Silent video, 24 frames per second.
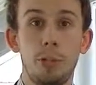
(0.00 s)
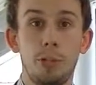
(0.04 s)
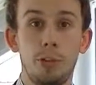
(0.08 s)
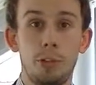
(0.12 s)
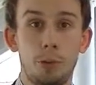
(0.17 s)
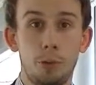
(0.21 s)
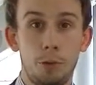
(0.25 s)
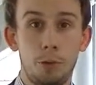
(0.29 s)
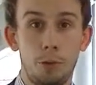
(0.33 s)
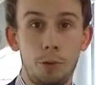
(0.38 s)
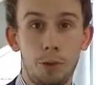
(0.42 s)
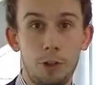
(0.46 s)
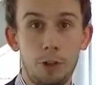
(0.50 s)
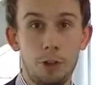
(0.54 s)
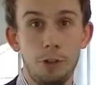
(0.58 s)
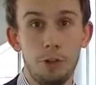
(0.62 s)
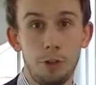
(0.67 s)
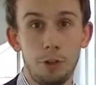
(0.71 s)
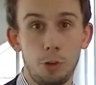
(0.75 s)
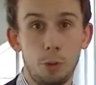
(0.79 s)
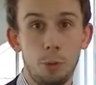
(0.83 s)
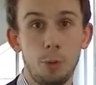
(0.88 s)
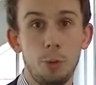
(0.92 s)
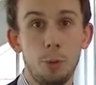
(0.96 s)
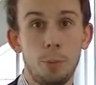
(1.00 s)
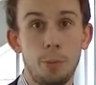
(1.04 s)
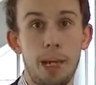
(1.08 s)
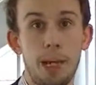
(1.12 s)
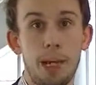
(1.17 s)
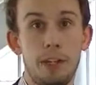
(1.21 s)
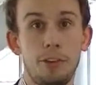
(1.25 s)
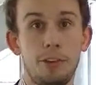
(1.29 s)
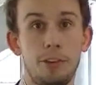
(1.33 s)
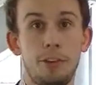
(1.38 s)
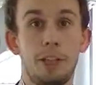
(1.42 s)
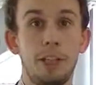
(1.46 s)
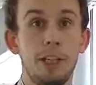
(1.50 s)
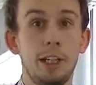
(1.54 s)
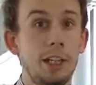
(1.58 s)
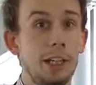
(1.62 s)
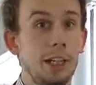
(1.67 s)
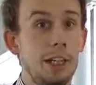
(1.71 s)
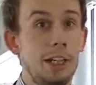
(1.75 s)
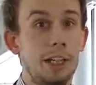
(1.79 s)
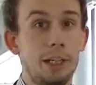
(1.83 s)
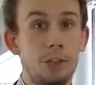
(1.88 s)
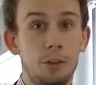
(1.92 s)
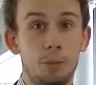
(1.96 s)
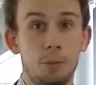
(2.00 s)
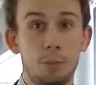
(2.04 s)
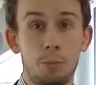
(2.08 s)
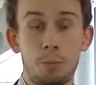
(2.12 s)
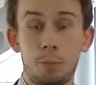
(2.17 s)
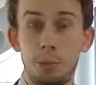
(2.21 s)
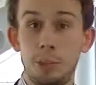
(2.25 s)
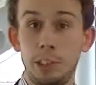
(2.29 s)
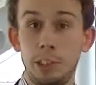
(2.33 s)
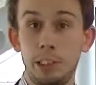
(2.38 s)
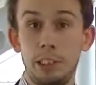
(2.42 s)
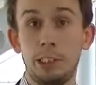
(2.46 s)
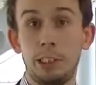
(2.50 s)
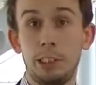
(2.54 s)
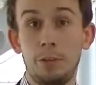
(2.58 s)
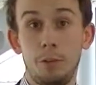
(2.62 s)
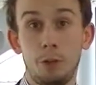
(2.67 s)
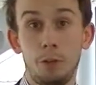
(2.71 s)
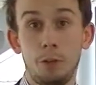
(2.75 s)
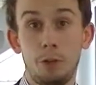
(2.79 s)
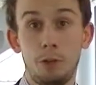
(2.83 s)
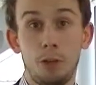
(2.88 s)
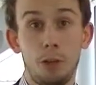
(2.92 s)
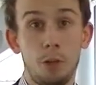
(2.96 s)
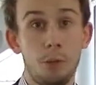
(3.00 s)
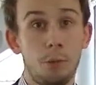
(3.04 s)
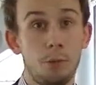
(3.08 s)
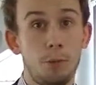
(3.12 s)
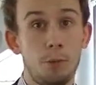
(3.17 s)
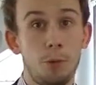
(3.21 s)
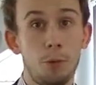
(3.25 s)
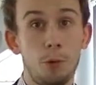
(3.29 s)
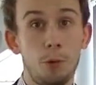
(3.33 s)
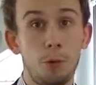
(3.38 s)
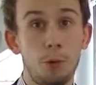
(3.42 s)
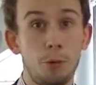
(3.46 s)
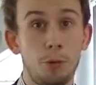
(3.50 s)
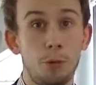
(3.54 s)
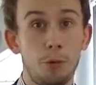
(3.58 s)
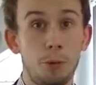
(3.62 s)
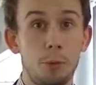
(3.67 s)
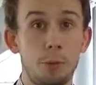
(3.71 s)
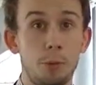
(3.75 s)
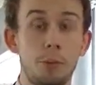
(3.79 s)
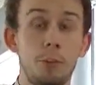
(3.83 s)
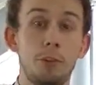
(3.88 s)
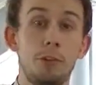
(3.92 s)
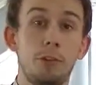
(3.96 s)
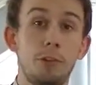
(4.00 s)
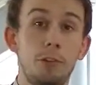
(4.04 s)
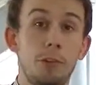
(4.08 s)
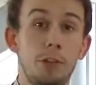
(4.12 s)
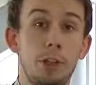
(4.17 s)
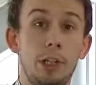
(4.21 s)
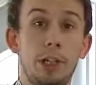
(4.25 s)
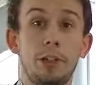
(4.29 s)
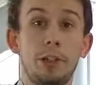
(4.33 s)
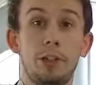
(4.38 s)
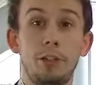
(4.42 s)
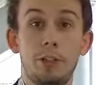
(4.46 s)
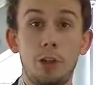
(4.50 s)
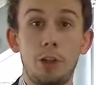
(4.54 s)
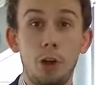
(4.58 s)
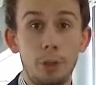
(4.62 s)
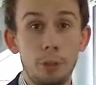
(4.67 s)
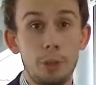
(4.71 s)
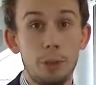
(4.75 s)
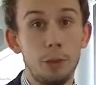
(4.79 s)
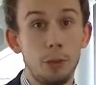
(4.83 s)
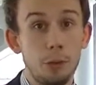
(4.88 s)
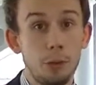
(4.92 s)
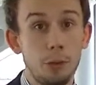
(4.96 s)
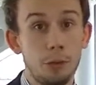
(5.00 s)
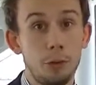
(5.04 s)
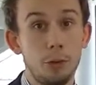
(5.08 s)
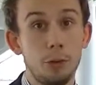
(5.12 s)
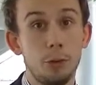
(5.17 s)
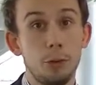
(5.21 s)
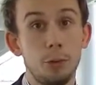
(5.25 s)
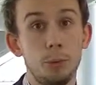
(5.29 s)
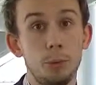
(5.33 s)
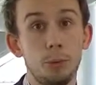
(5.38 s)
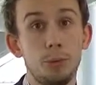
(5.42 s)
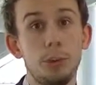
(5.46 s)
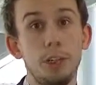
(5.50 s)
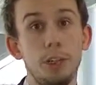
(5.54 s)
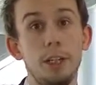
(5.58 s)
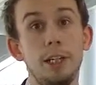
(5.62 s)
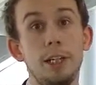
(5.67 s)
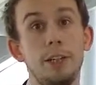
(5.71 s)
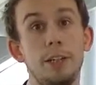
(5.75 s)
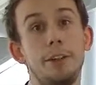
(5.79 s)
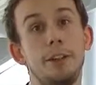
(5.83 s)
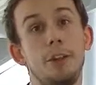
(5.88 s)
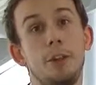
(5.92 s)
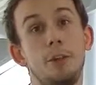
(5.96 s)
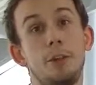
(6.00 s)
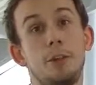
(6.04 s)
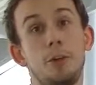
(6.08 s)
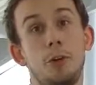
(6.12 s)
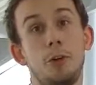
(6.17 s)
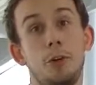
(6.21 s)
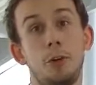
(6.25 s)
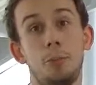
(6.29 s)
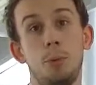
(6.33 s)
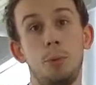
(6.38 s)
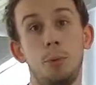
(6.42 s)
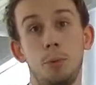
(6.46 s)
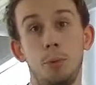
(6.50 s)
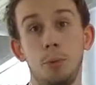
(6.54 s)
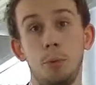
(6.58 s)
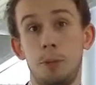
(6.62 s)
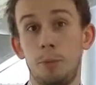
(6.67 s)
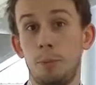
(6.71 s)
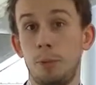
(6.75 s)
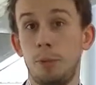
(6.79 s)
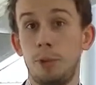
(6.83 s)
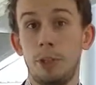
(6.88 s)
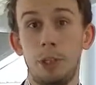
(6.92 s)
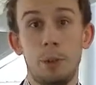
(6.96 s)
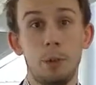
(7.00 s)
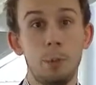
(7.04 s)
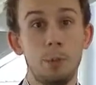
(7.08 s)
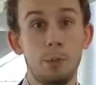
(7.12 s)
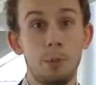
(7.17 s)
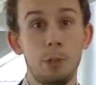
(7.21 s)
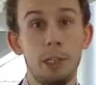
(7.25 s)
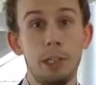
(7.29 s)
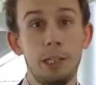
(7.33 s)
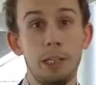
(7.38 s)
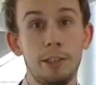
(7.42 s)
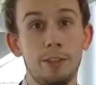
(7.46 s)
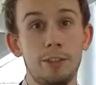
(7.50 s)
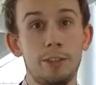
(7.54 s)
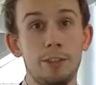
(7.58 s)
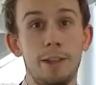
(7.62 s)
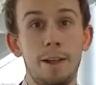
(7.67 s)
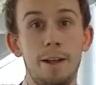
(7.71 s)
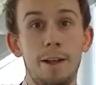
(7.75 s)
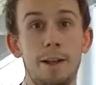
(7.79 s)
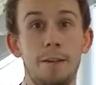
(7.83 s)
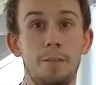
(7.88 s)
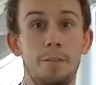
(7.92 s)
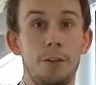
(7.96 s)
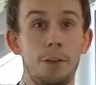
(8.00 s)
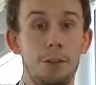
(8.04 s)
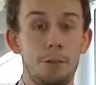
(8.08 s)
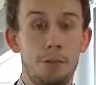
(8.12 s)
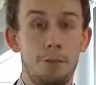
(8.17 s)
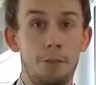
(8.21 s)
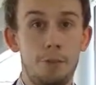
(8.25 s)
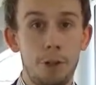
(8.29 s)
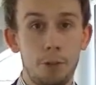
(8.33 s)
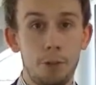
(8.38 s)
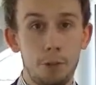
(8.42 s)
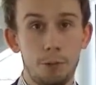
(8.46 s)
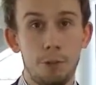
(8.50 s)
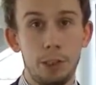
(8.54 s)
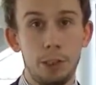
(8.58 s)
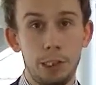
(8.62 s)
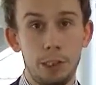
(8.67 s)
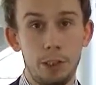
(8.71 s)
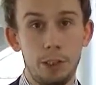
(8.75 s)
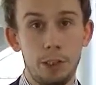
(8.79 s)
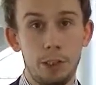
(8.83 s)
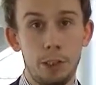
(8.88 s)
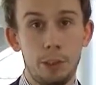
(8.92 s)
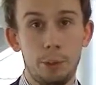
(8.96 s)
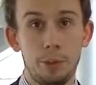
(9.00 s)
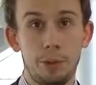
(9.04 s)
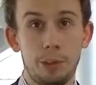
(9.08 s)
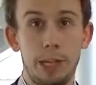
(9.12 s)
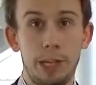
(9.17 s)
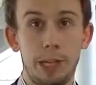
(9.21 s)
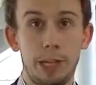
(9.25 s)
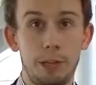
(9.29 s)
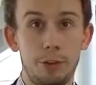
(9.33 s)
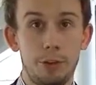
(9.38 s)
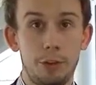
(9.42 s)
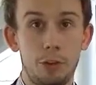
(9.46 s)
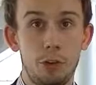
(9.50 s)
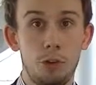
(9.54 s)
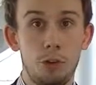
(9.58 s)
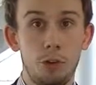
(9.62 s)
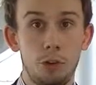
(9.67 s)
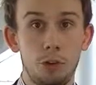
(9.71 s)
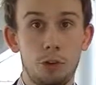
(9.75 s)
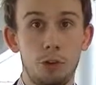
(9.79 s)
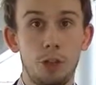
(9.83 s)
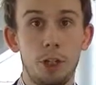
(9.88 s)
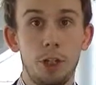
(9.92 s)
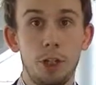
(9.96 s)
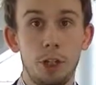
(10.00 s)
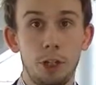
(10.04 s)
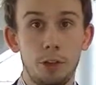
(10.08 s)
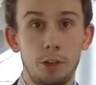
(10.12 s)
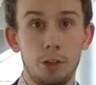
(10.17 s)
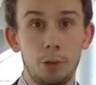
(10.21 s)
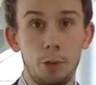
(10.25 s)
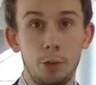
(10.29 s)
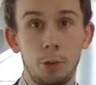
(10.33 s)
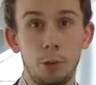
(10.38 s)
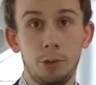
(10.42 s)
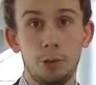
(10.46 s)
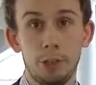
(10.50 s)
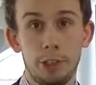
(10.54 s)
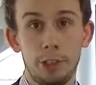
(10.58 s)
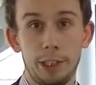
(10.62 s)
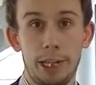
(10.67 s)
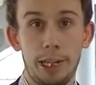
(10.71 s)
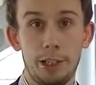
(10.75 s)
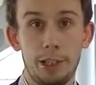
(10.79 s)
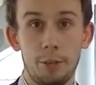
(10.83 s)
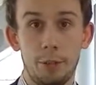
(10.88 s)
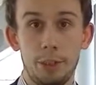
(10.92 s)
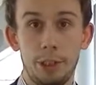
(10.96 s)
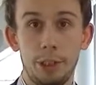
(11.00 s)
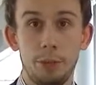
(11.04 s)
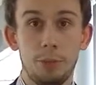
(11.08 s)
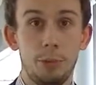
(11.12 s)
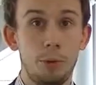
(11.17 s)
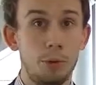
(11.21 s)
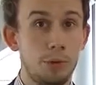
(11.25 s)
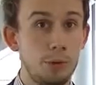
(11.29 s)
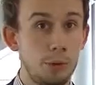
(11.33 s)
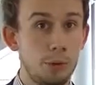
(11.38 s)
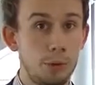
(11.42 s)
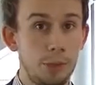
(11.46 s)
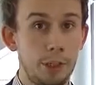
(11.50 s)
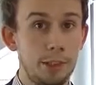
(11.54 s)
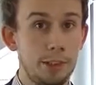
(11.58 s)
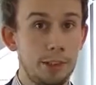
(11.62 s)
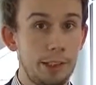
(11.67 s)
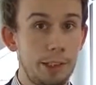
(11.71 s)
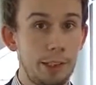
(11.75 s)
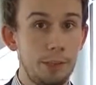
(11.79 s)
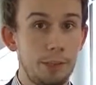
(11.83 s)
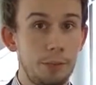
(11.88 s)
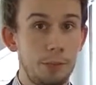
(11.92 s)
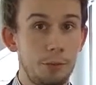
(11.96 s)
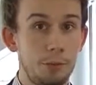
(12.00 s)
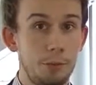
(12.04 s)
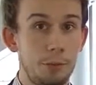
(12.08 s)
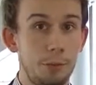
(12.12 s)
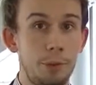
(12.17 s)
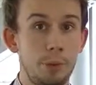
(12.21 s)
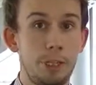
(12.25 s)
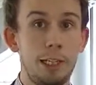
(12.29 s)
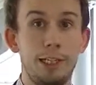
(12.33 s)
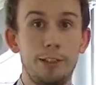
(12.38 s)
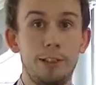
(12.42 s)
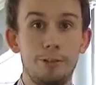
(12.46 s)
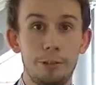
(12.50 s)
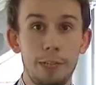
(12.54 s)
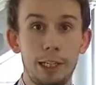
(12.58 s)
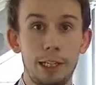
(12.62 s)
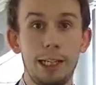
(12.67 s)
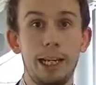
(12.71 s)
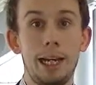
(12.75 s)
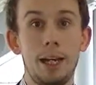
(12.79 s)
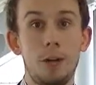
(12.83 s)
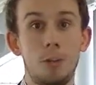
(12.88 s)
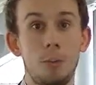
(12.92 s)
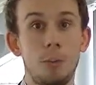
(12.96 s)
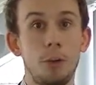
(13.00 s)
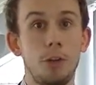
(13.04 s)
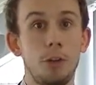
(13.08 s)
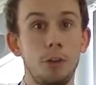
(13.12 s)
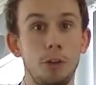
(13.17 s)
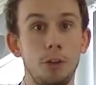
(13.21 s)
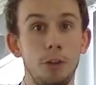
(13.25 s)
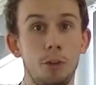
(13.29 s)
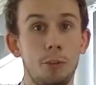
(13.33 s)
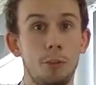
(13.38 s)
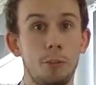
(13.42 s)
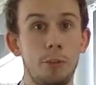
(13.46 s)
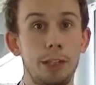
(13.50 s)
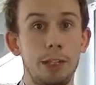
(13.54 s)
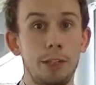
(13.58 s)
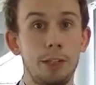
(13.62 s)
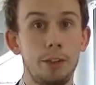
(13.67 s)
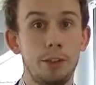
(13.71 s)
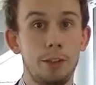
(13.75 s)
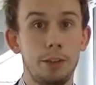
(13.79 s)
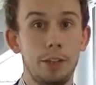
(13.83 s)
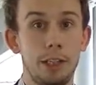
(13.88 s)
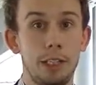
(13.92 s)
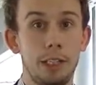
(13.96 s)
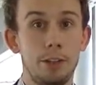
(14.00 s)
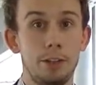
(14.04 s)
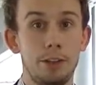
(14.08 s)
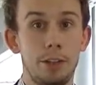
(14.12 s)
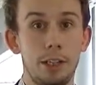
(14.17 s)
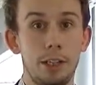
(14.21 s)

It's going to fit the school the best, and that was a particularly difficult job, I'm sure, for them, considering they had so many other schools that they were trying to book with. But they were brilliant, and they felt really like they were tailoring it just to Walsall Academy, which was fantastic for me and really helped my job and make it a lot easier.